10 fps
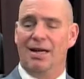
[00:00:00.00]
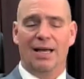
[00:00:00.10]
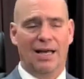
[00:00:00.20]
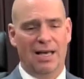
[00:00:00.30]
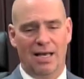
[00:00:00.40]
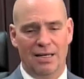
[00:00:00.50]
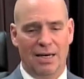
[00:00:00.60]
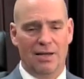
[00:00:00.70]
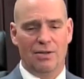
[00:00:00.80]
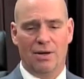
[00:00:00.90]
and
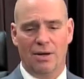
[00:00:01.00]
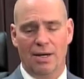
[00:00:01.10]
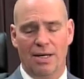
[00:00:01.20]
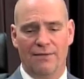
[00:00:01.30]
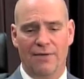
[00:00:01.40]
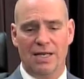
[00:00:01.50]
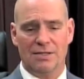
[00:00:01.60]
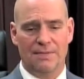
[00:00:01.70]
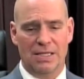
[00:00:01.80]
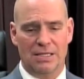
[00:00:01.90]
other
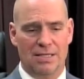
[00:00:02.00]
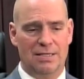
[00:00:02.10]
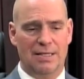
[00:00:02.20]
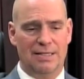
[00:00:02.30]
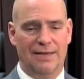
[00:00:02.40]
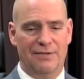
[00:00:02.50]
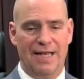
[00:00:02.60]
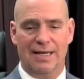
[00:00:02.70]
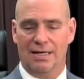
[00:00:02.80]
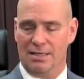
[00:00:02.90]
investments, is that they've
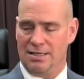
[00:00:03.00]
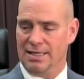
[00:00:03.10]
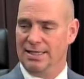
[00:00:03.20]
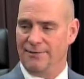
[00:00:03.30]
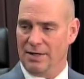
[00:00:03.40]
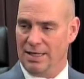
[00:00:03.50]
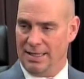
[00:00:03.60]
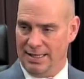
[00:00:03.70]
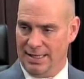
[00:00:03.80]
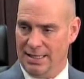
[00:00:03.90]
taken a
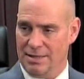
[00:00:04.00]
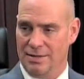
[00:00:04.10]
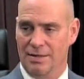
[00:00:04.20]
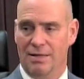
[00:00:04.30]
significant hit.